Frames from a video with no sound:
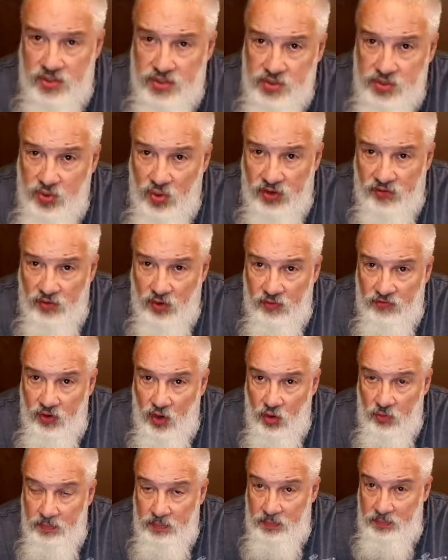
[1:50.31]
24
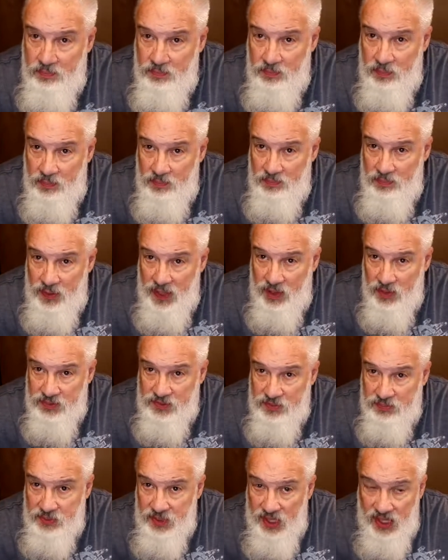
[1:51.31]
volt power
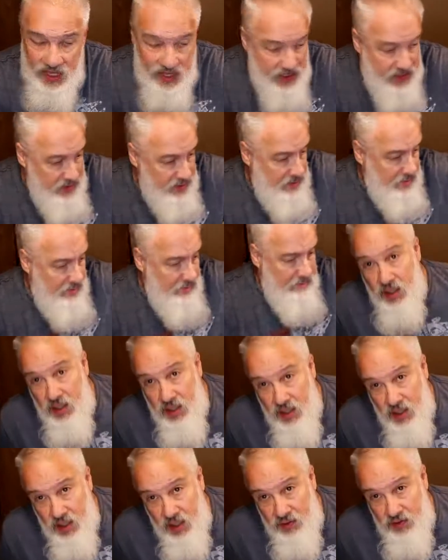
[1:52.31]
supply,
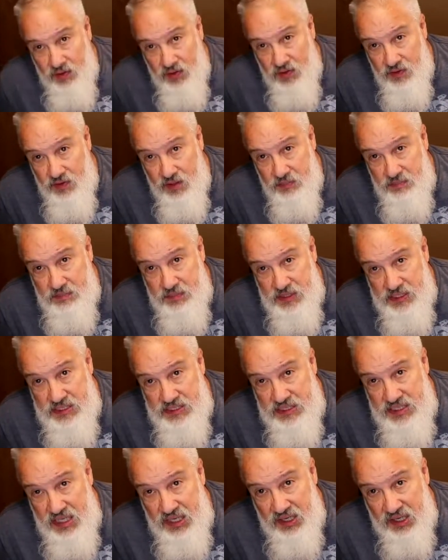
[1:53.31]
and then the
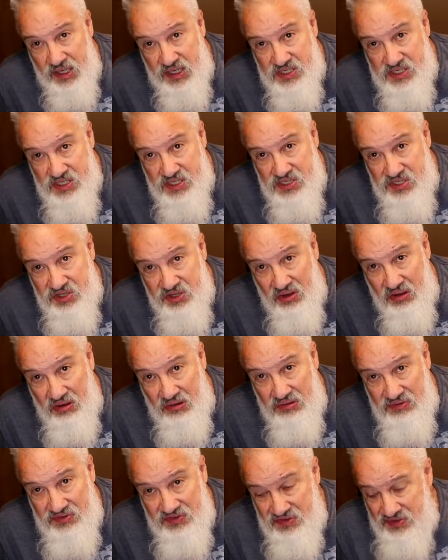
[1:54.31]
piece de
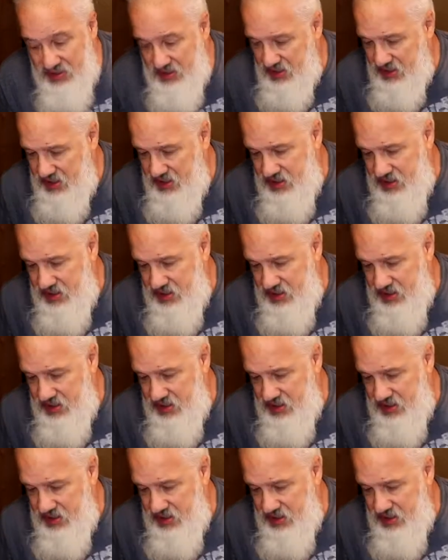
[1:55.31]
resistance.